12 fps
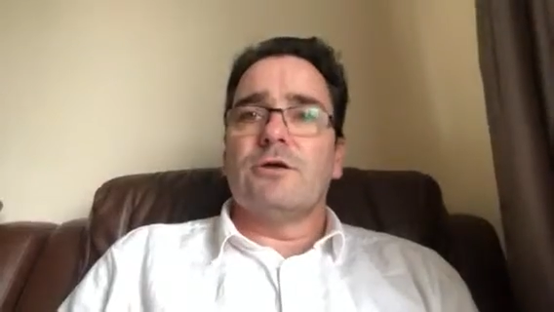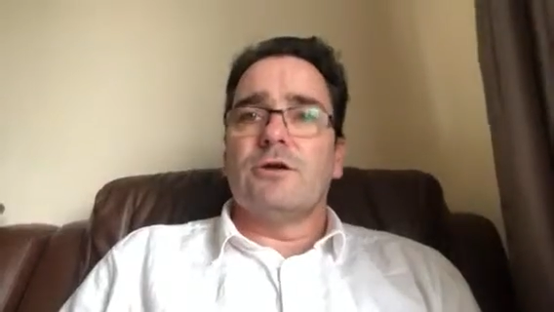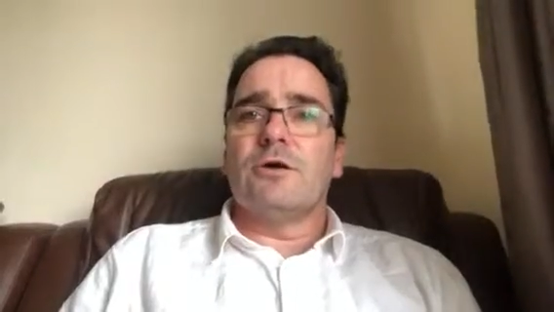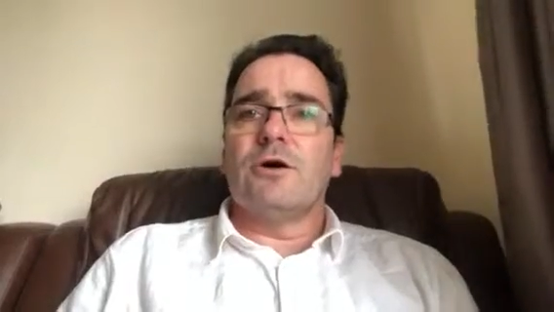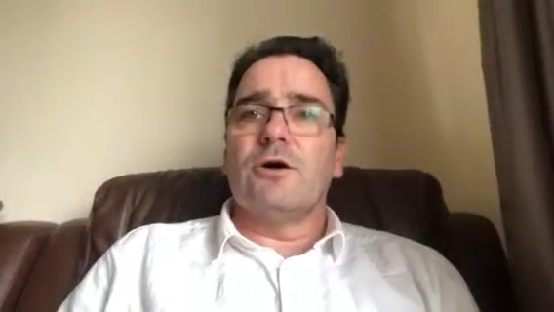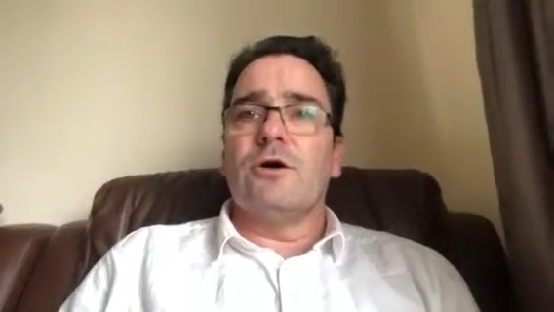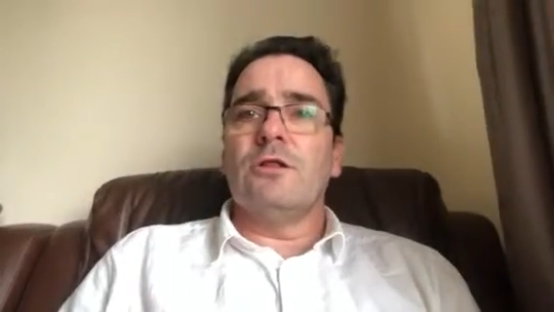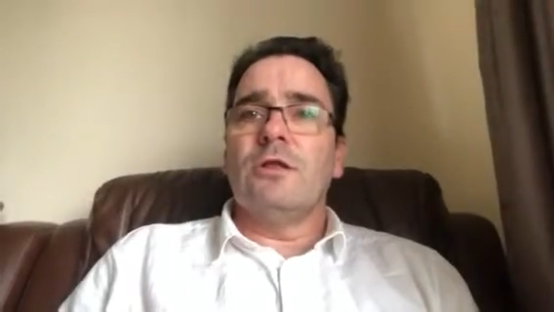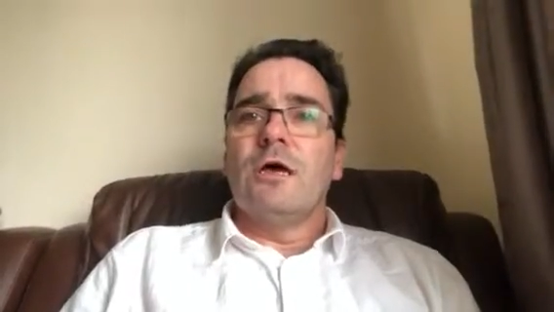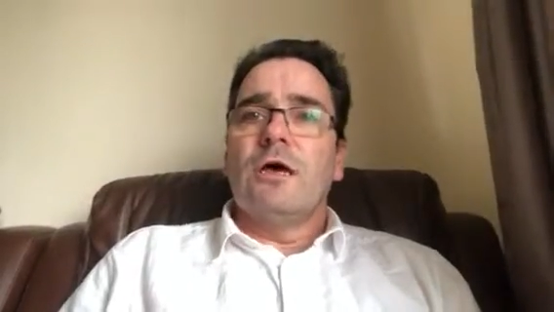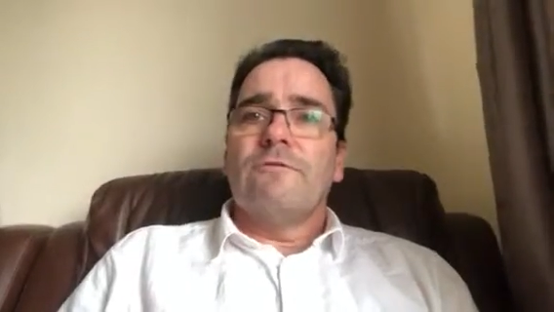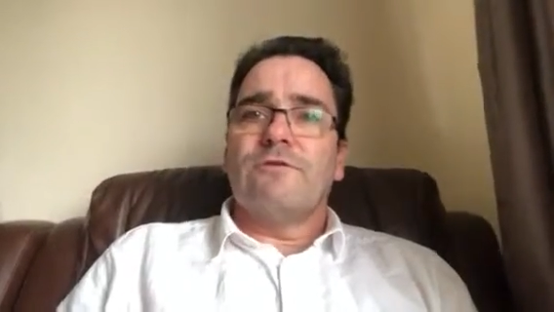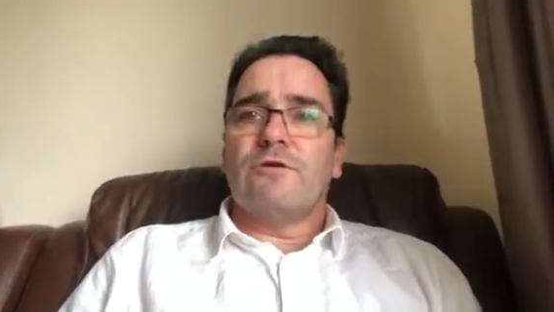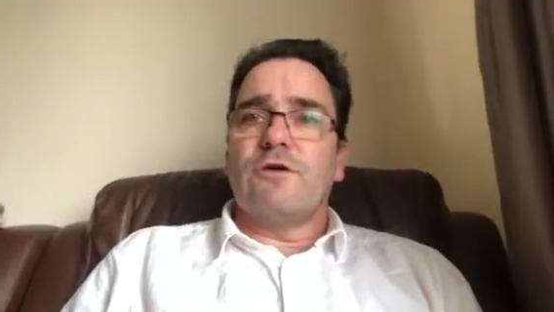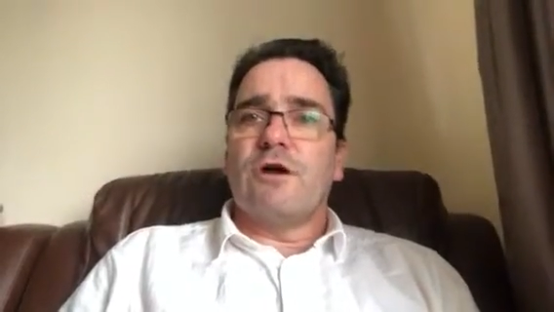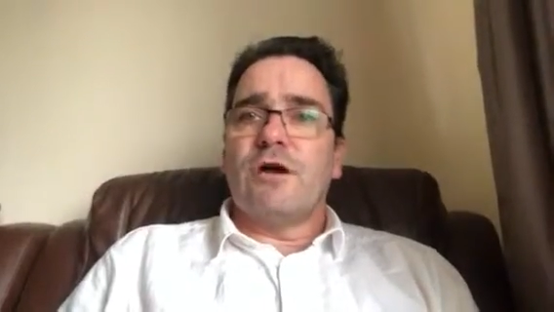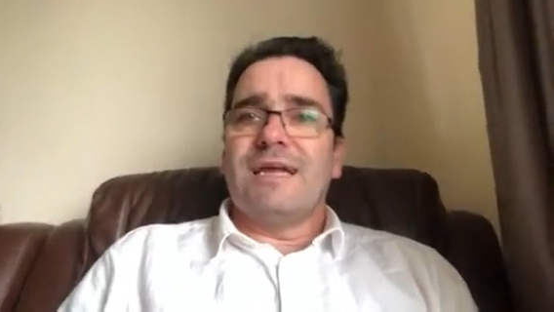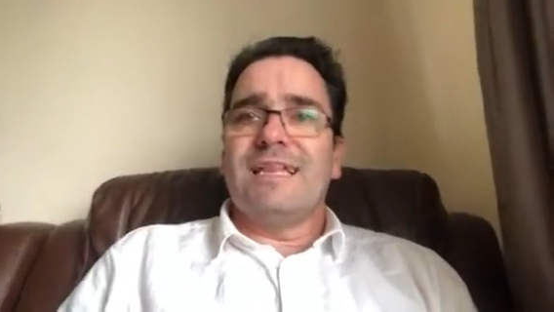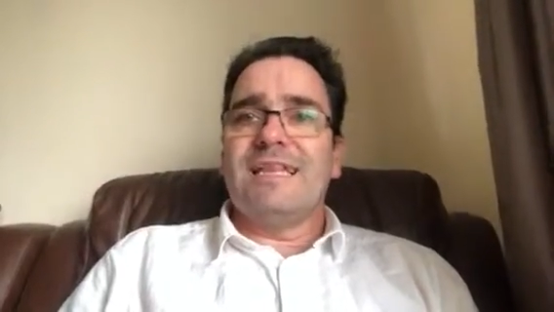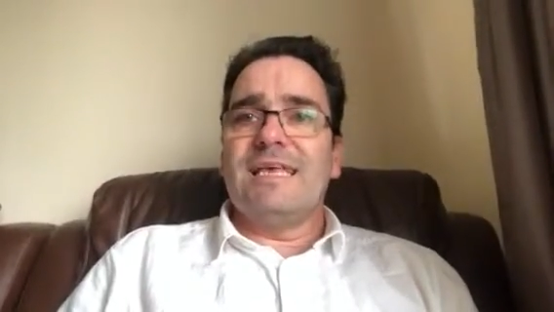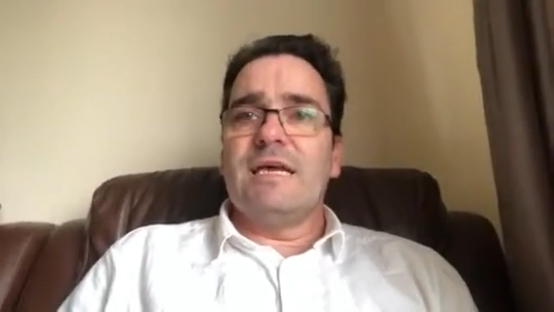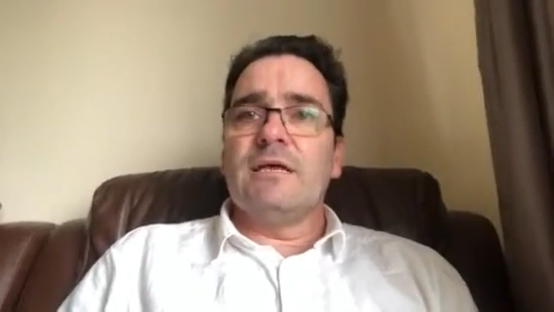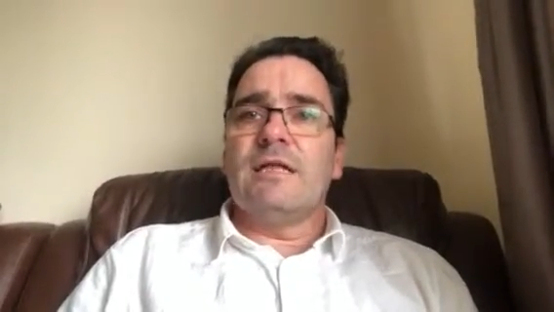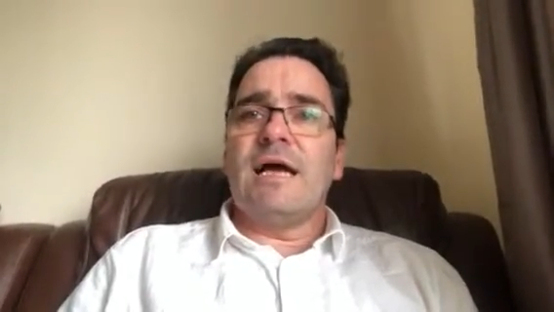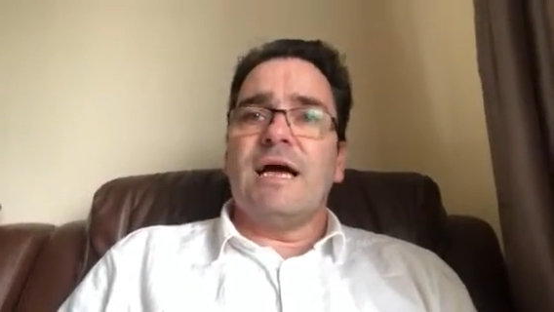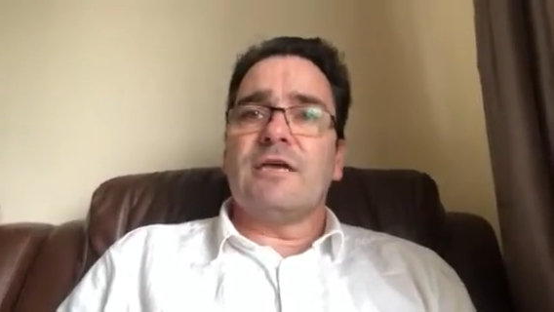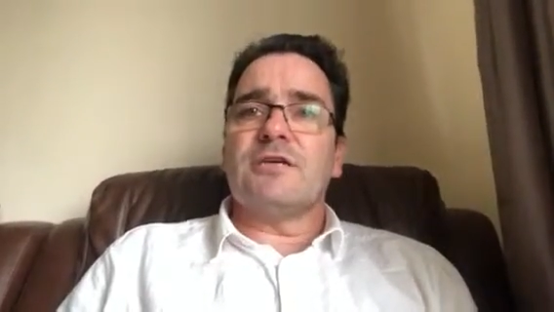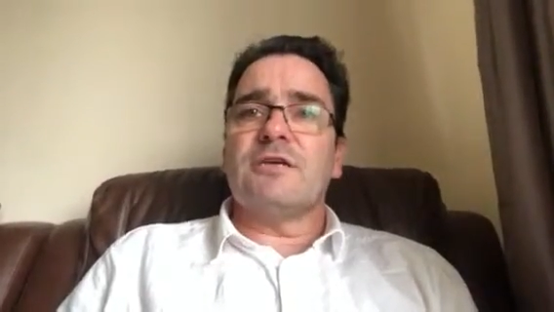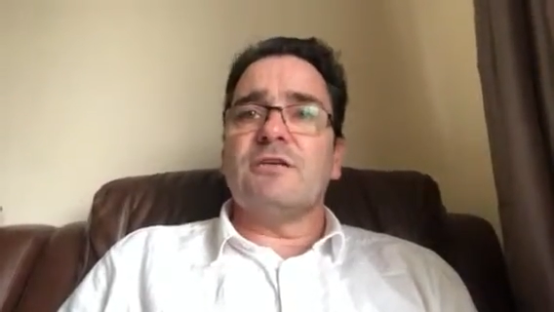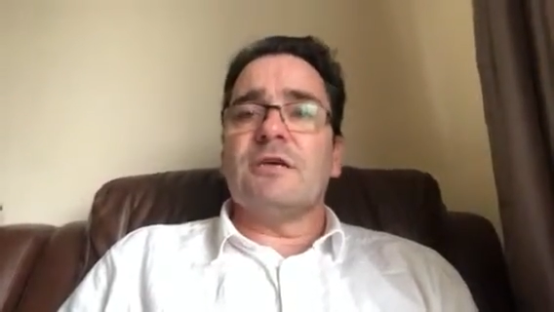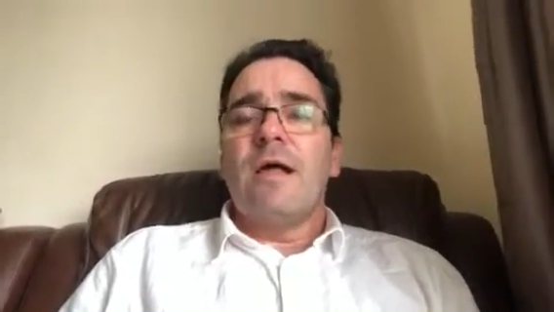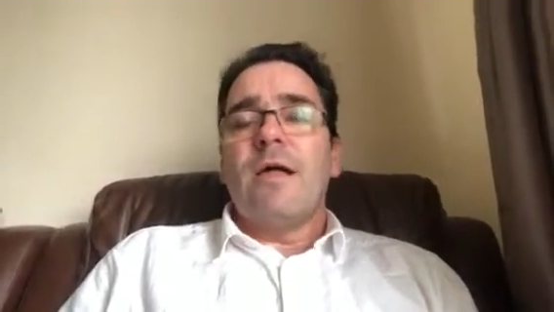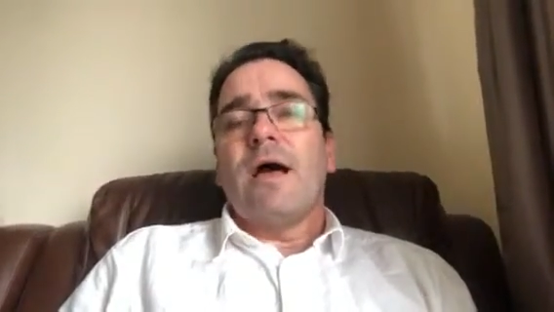Donna Hall for illegal actions.